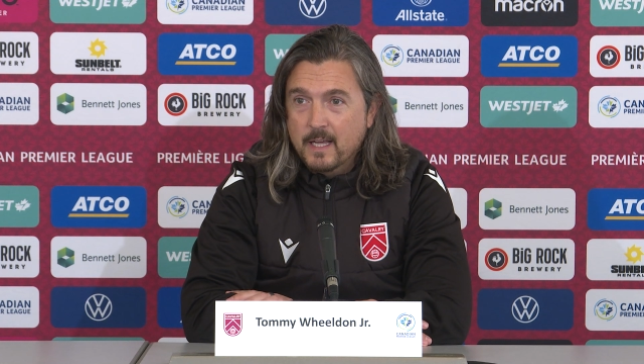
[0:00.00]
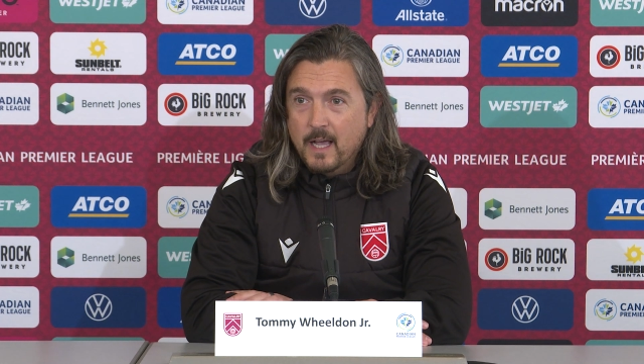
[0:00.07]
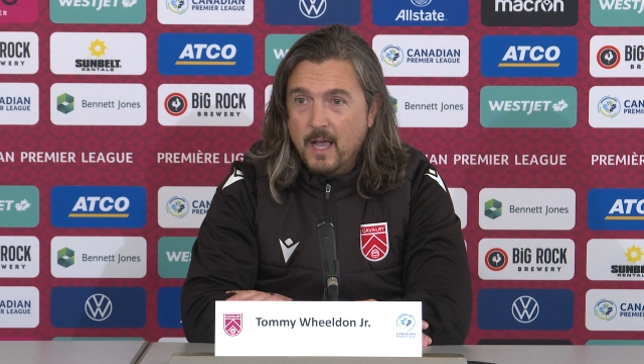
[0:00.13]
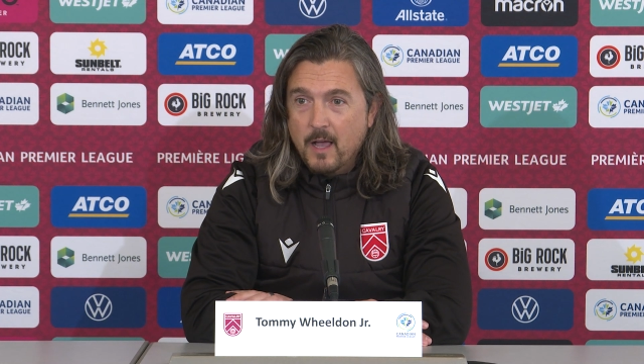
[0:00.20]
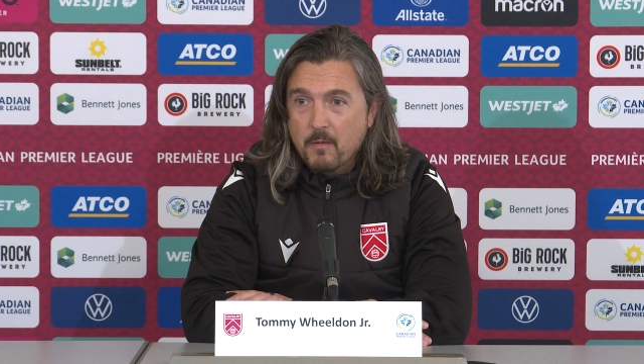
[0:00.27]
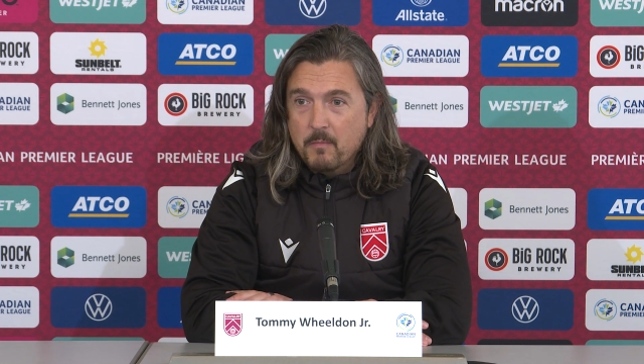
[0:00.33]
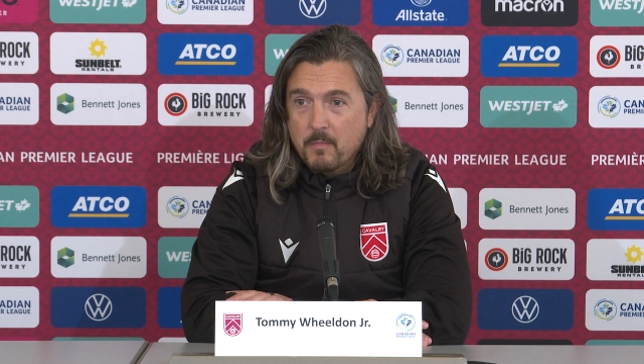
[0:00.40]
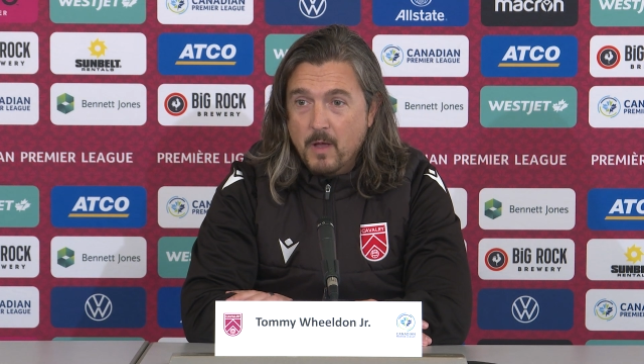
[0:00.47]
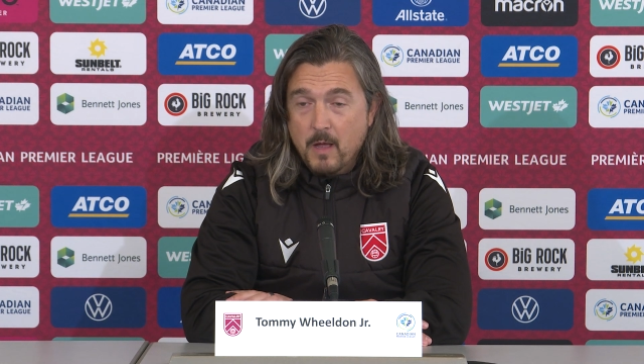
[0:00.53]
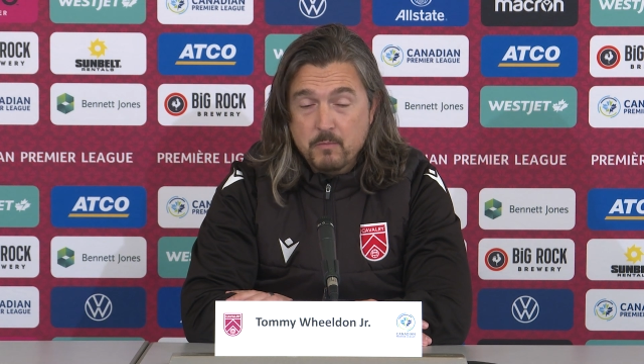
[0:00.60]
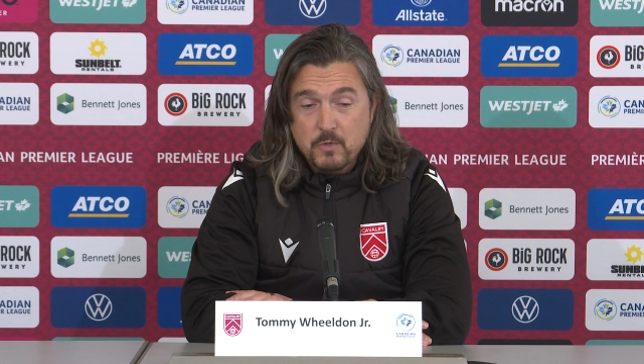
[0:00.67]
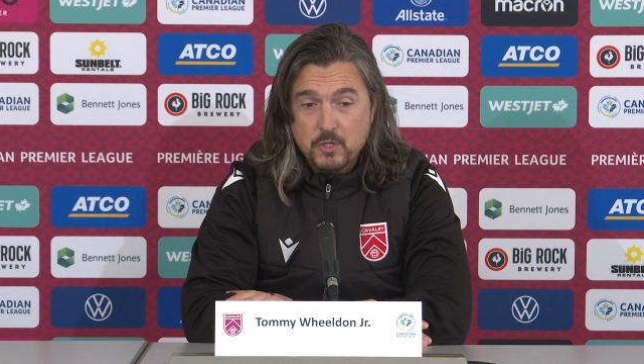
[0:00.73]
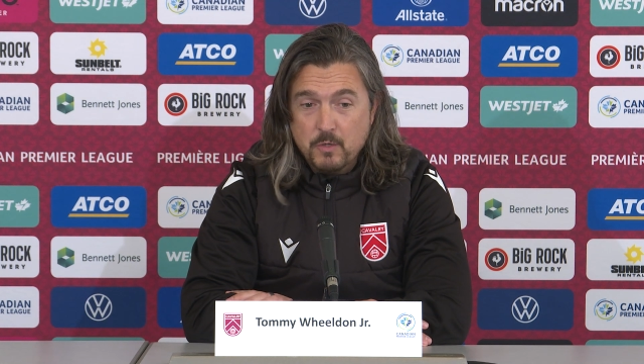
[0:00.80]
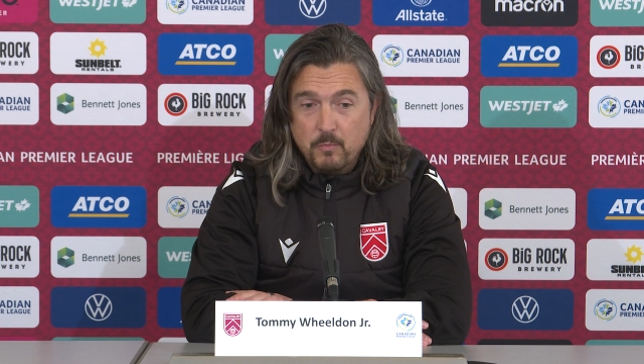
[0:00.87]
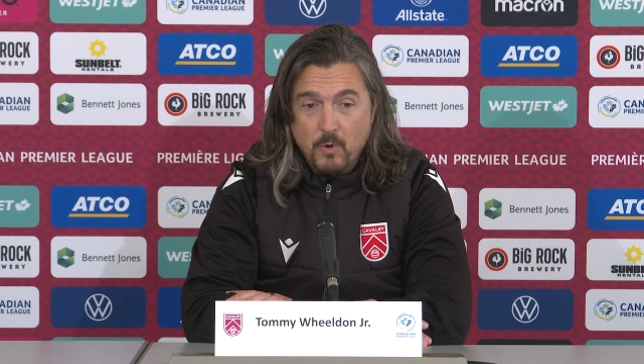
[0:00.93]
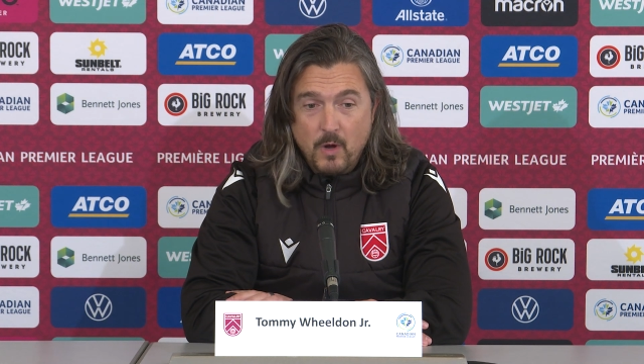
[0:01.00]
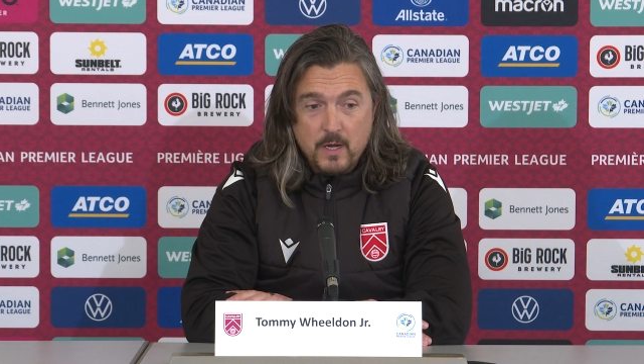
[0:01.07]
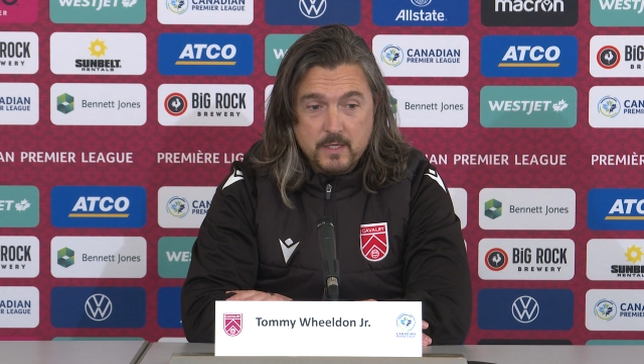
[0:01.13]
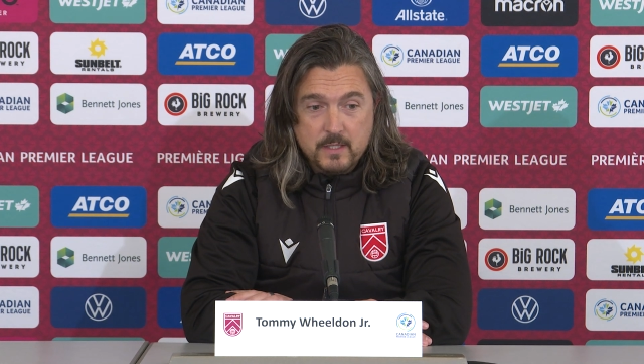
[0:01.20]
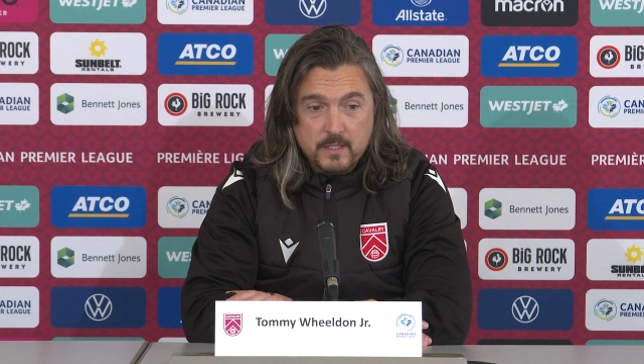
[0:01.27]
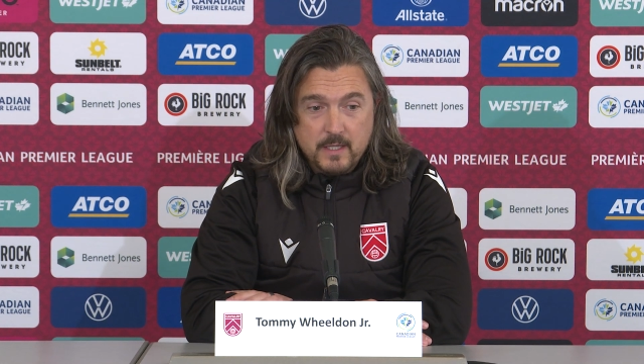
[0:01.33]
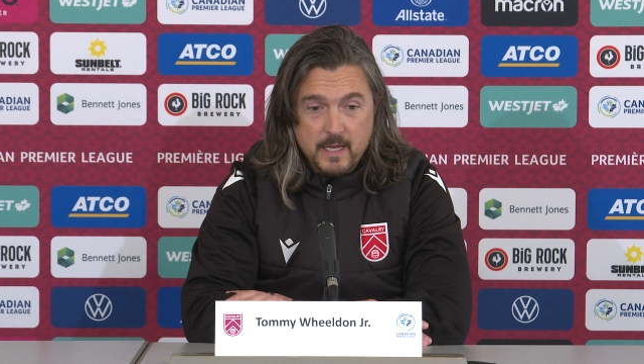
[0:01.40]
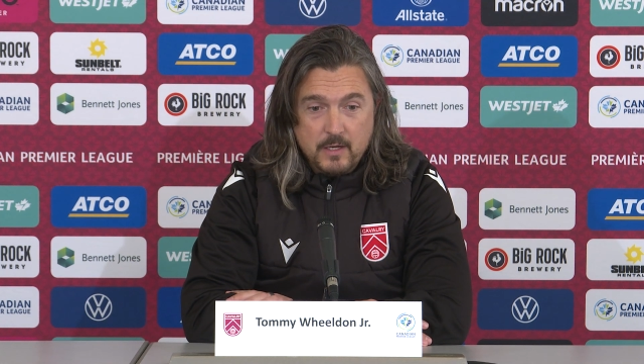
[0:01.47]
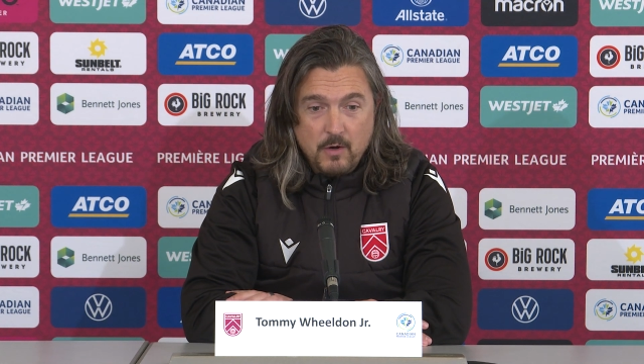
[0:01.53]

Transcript: I'm just surprised they